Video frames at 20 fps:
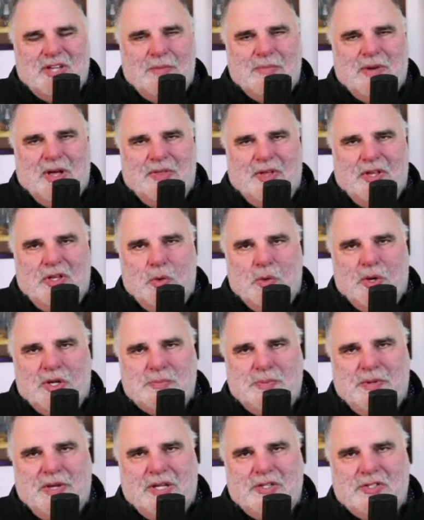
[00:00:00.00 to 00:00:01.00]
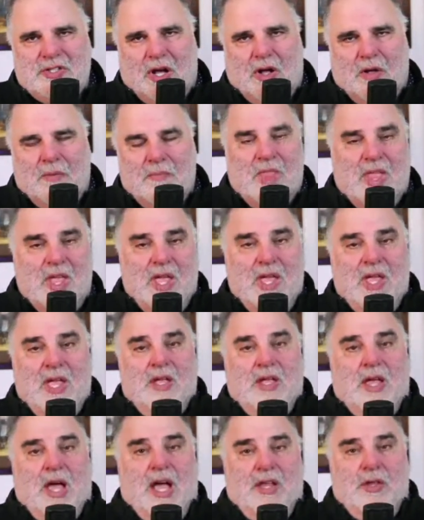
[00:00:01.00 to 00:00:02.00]
about the USPHL,
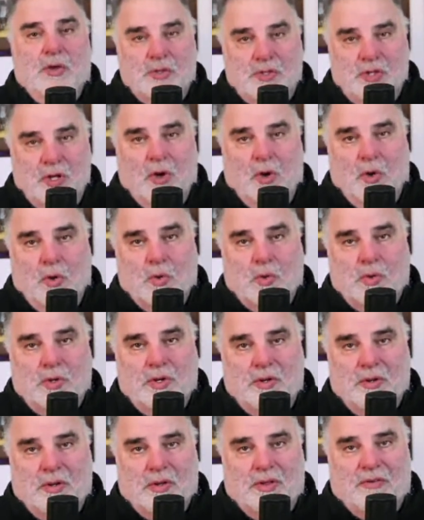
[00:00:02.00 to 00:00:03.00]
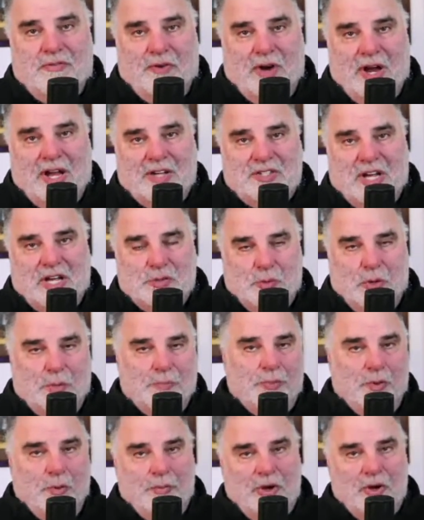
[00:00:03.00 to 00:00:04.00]
I used to own the franchise when
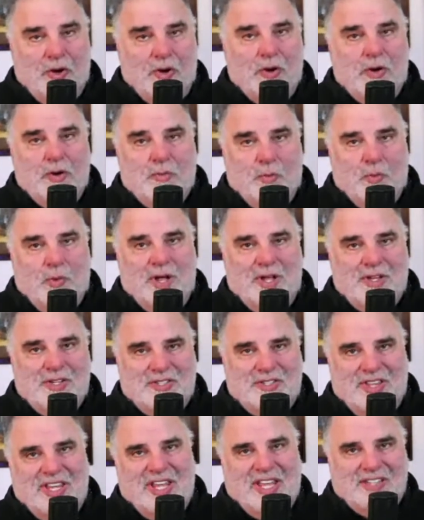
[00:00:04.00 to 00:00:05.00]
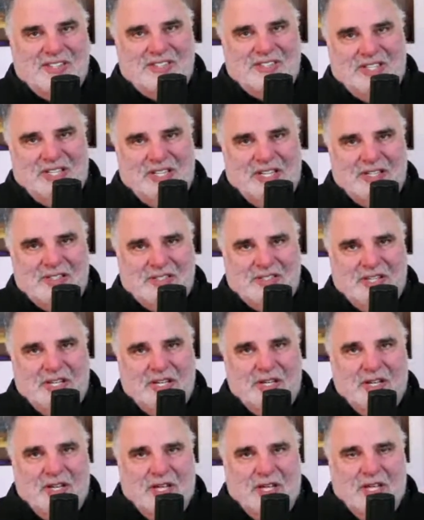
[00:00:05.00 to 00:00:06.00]
Premier was the
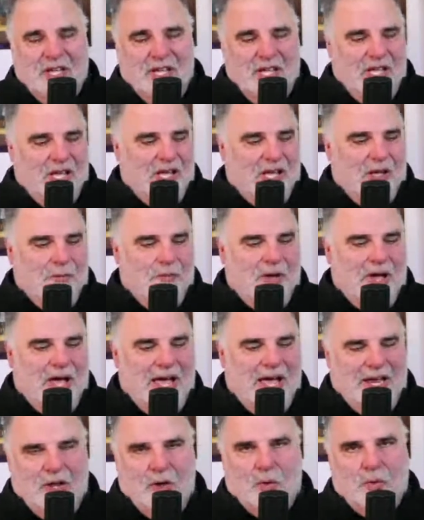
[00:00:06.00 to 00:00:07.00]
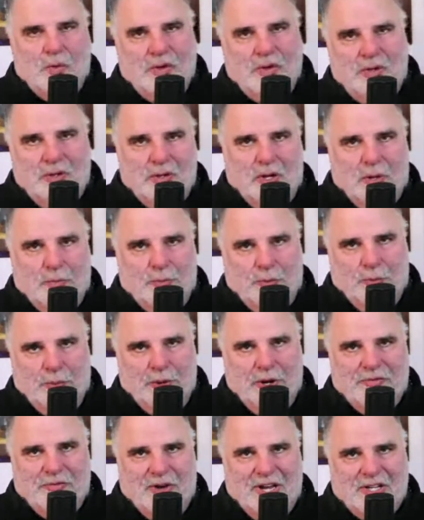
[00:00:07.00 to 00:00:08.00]
NCDC. I owned a
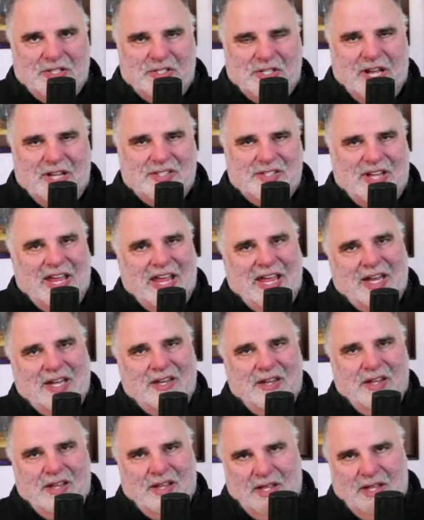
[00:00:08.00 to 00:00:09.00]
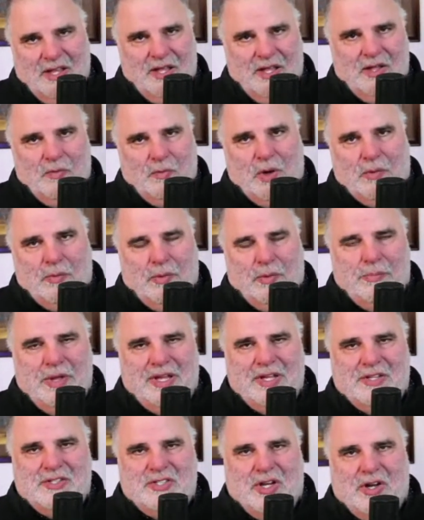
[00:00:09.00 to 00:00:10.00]
Premier franchise and what would be
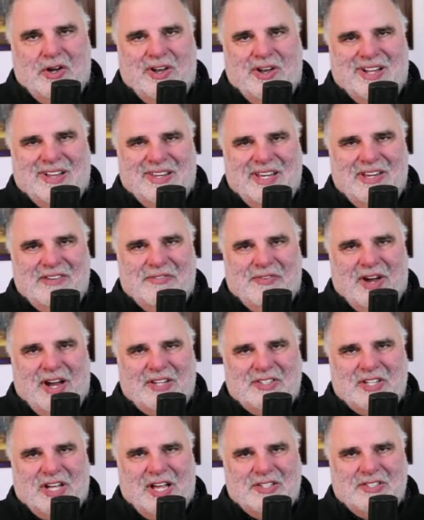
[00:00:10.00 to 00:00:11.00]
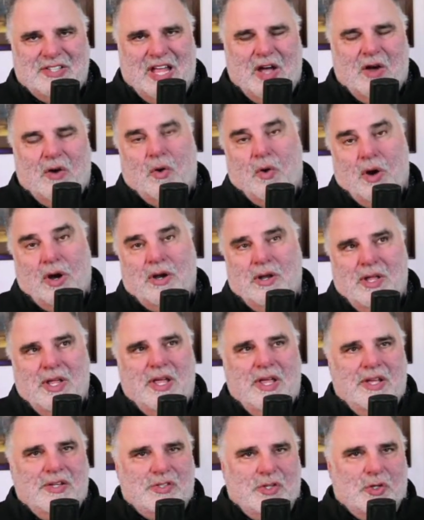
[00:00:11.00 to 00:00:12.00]
considered an elite franchise now, or
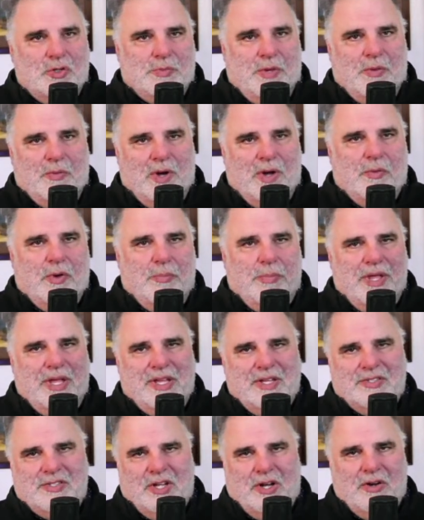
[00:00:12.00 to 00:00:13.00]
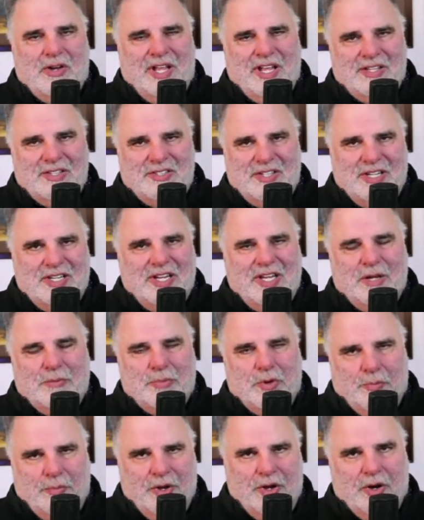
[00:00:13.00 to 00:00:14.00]
excuse me, what would be considered NCD and
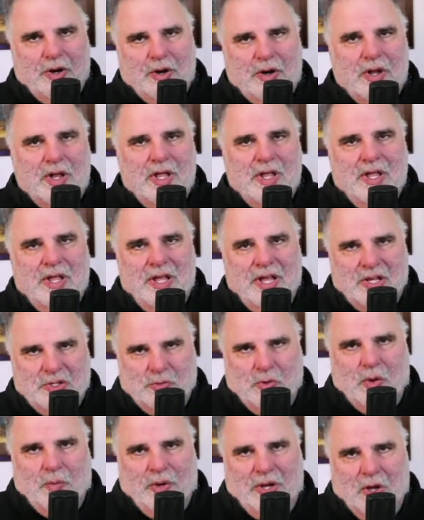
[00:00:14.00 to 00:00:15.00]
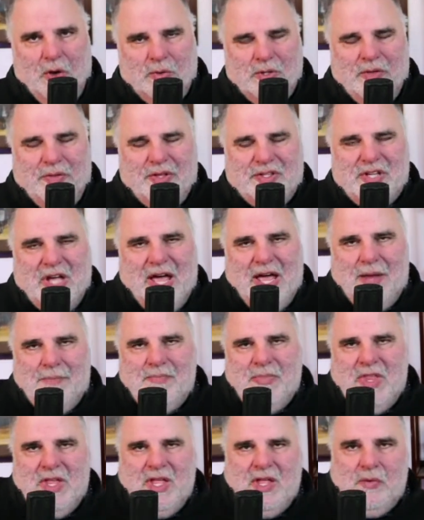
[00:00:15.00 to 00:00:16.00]
Premier is what we owned at the time,
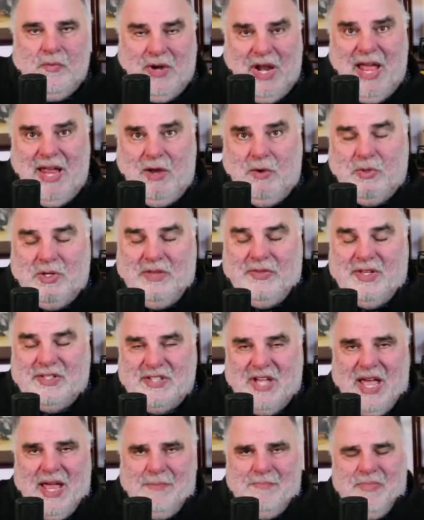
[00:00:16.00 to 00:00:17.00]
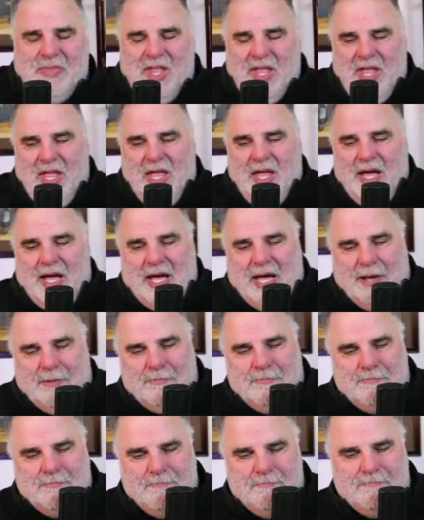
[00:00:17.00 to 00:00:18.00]
what I owned at the time.
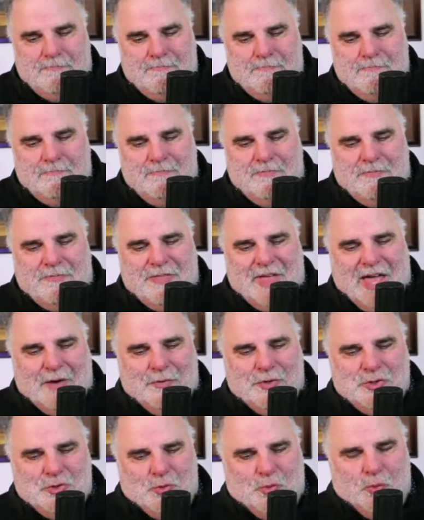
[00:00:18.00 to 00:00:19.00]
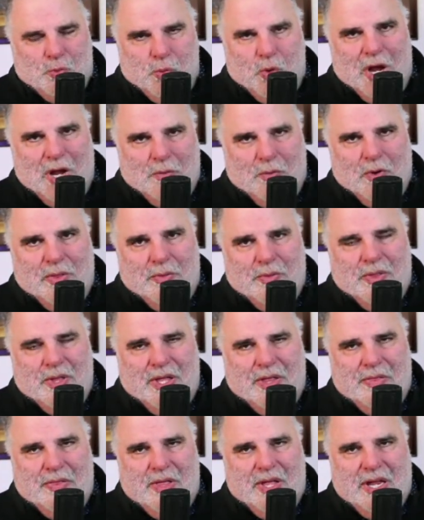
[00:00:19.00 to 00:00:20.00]
That was right when
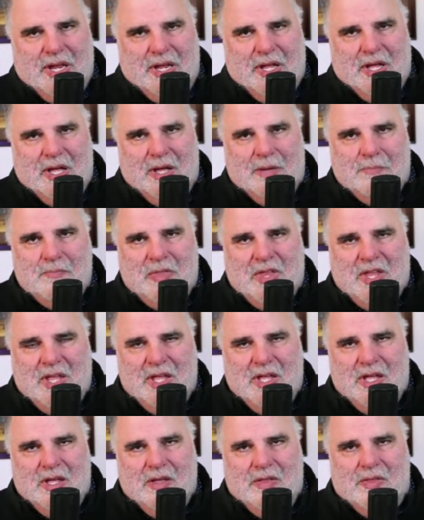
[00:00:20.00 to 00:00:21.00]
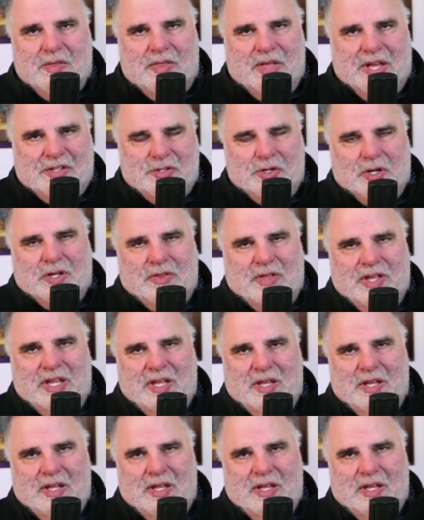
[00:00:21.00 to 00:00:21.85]
they took we